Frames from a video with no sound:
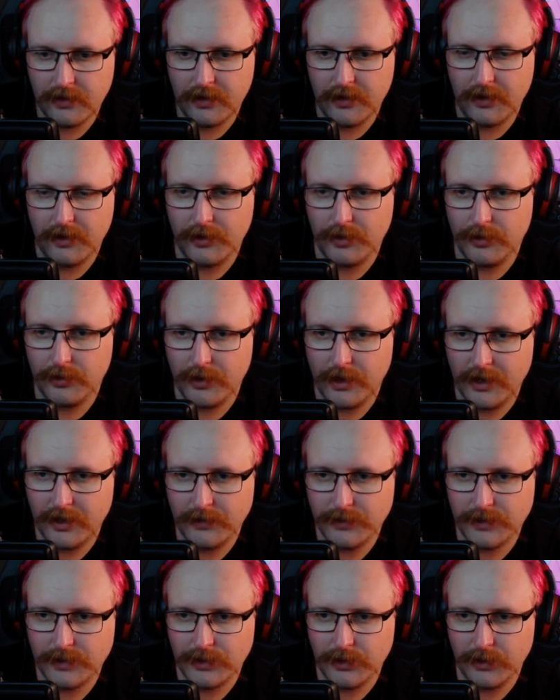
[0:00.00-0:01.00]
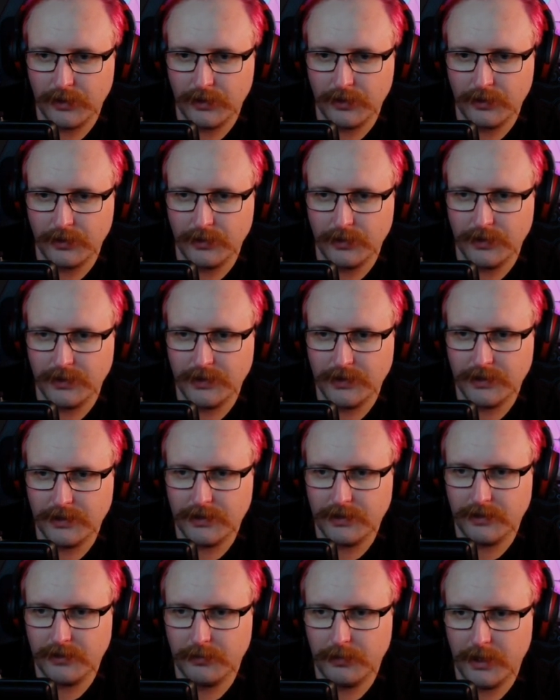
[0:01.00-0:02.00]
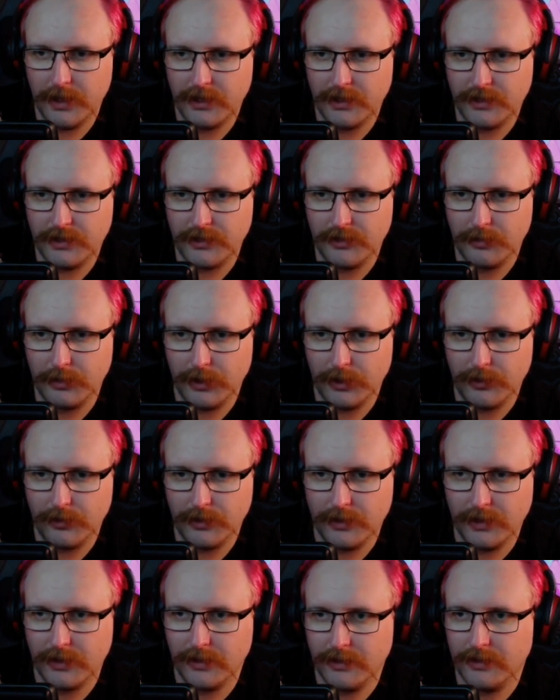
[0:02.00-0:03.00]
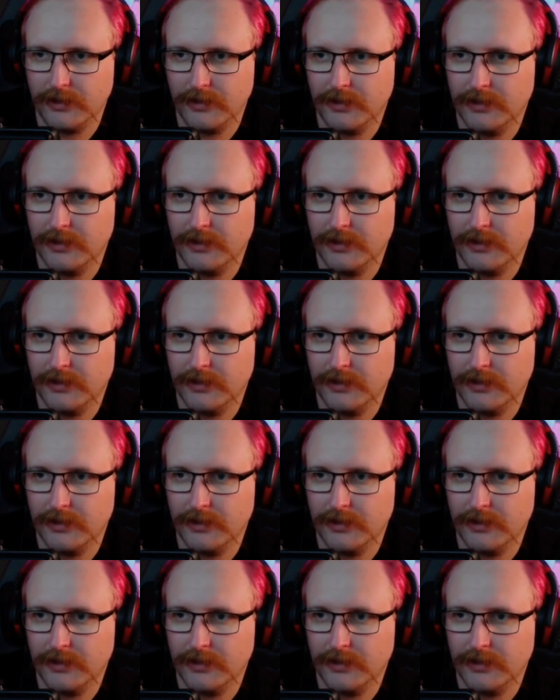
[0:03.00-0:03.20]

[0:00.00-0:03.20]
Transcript: our gravestones. Man, there's so many cool things.